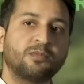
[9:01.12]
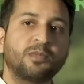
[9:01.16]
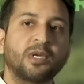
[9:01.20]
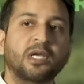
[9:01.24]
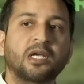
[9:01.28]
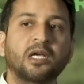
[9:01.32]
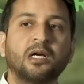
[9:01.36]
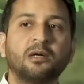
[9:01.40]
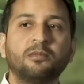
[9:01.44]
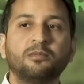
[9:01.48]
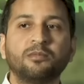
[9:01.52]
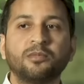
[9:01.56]

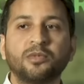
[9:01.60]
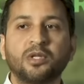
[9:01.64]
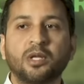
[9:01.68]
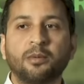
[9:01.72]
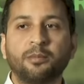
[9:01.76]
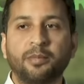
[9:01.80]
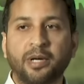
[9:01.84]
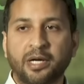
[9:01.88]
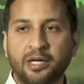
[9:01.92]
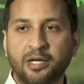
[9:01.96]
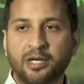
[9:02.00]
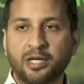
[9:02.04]
become the
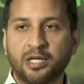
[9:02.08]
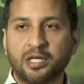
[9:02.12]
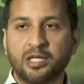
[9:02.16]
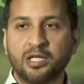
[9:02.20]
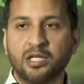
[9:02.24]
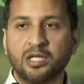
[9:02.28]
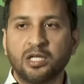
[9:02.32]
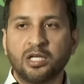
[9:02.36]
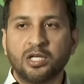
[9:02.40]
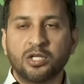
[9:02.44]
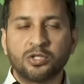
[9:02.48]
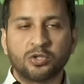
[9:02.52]
battery.
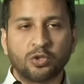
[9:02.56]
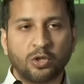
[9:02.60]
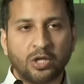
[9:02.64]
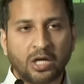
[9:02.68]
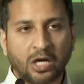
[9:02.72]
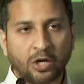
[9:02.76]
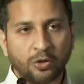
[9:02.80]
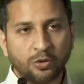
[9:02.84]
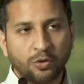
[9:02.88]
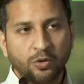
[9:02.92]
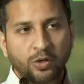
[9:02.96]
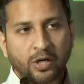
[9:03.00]
So
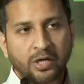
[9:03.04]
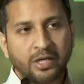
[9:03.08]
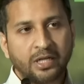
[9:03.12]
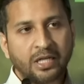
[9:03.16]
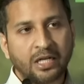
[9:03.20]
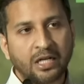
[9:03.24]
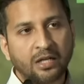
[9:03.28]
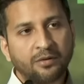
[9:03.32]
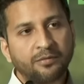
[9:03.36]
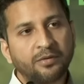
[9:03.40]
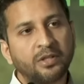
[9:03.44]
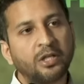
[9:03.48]
now you are
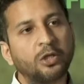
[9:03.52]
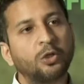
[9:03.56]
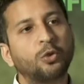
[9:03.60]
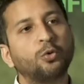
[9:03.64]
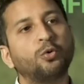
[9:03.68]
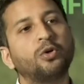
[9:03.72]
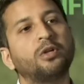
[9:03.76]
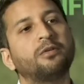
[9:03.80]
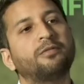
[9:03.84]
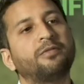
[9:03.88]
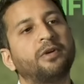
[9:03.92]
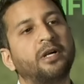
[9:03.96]
dealing with the
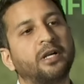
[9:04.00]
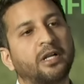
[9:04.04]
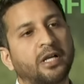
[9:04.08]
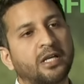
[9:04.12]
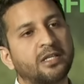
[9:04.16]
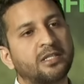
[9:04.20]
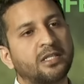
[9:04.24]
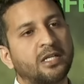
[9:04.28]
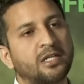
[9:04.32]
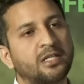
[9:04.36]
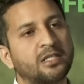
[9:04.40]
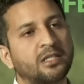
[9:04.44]
two different
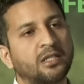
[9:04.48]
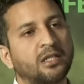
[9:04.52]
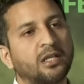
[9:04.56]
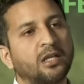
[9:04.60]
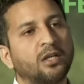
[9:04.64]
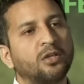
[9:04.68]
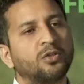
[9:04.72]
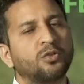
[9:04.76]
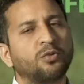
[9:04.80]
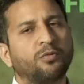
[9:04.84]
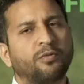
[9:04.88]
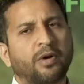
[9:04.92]
assets.
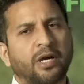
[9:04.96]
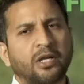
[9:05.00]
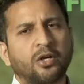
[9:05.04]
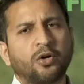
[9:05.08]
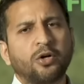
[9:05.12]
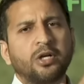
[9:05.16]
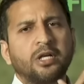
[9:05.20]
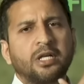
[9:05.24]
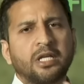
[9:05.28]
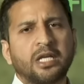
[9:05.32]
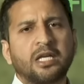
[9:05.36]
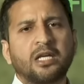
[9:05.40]
So why
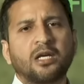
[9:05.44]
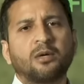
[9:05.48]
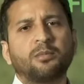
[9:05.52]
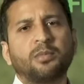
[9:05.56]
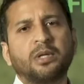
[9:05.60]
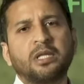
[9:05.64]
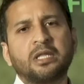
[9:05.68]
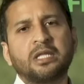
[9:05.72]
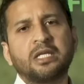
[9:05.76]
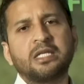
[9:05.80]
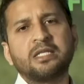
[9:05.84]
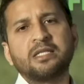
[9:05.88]
not
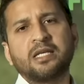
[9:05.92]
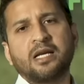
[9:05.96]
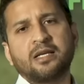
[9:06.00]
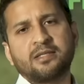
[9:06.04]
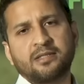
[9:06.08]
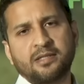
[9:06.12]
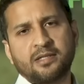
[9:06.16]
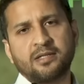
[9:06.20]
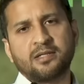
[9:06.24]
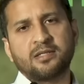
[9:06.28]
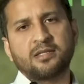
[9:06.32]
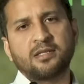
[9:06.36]
decouple these
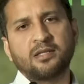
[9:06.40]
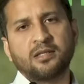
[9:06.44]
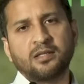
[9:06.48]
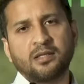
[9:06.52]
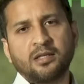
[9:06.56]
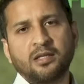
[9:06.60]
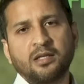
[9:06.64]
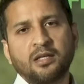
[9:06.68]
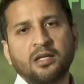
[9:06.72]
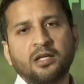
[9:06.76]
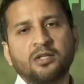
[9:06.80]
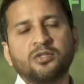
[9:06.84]
assets?
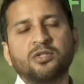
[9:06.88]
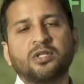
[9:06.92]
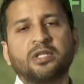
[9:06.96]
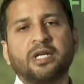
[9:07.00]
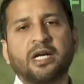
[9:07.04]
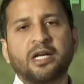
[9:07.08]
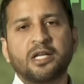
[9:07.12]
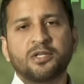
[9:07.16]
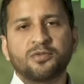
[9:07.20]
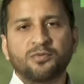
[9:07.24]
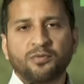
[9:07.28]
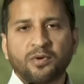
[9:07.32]
So
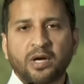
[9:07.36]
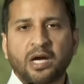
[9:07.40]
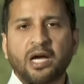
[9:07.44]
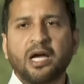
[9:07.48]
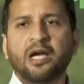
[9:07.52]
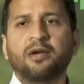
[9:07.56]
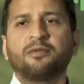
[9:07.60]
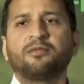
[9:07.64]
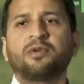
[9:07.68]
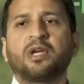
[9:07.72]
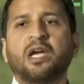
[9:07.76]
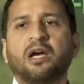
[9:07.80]
that is
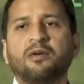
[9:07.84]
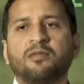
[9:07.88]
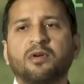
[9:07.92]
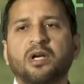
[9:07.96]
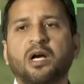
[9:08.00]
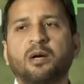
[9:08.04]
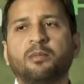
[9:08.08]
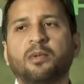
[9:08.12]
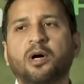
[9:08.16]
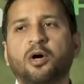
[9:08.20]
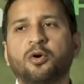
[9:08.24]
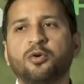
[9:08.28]
why we have
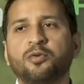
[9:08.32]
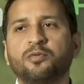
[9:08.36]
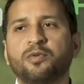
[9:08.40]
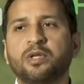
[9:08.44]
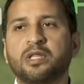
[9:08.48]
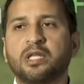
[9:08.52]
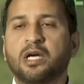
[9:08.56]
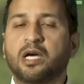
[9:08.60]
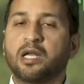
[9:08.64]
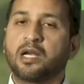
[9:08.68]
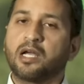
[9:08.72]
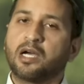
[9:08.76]
come out
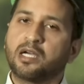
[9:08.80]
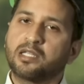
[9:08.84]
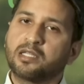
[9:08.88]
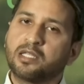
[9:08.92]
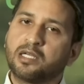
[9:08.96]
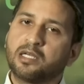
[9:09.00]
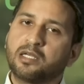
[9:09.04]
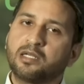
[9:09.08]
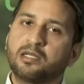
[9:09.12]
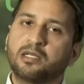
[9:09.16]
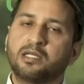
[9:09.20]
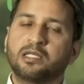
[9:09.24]
with
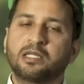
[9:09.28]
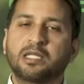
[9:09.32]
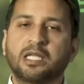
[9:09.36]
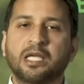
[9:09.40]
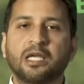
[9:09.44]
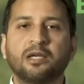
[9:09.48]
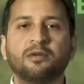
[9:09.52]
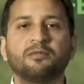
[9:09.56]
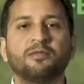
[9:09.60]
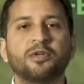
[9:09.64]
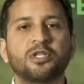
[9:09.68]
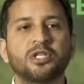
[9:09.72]
another
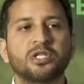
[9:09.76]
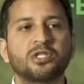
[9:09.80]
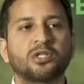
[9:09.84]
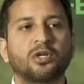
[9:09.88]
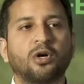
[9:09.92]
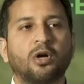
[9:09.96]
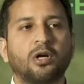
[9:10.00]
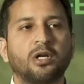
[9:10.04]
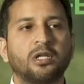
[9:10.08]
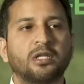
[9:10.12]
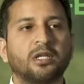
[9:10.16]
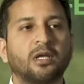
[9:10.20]
thing which is
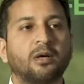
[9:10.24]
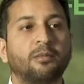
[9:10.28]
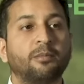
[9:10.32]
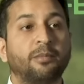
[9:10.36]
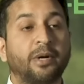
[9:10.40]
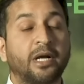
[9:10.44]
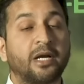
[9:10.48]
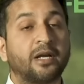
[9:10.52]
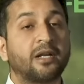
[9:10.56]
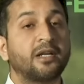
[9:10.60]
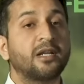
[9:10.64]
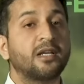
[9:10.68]
called the
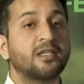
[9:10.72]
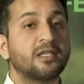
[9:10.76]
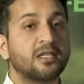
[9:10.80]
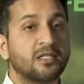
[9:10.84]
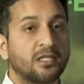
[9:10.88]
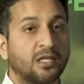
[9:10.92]
battery as a